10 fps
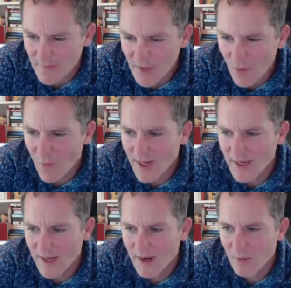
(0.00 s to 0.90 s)

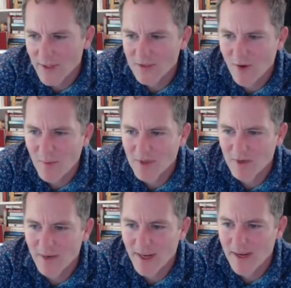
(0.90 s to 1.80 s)
We dropped
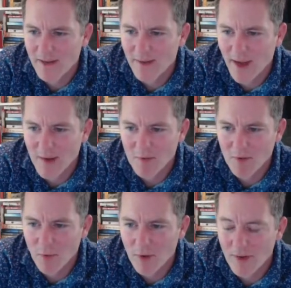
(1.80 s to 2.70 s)
doing any of the
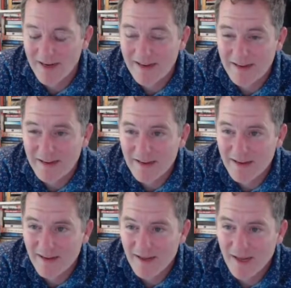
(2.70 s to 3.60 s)
hybrid work,
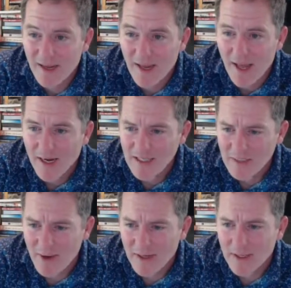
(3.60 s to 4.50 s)
I guess
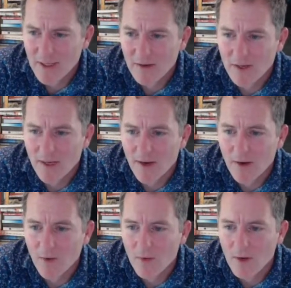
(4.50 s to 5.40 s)
about a year
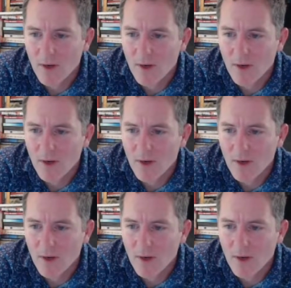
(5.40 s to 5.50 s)
ago.